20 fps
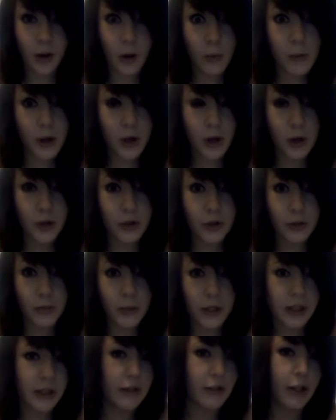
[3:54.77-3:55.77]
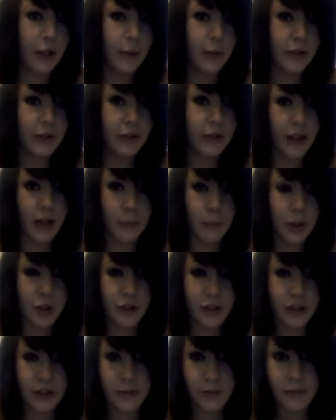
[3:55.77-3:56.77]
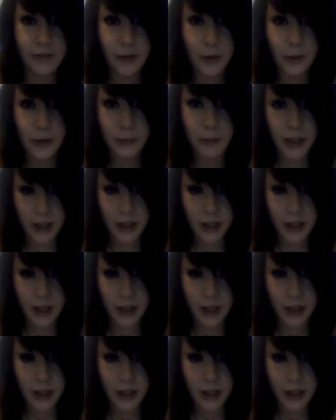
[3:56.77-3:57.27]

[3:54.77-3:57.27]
oh my god, you're my hero, and how much he'd influenced my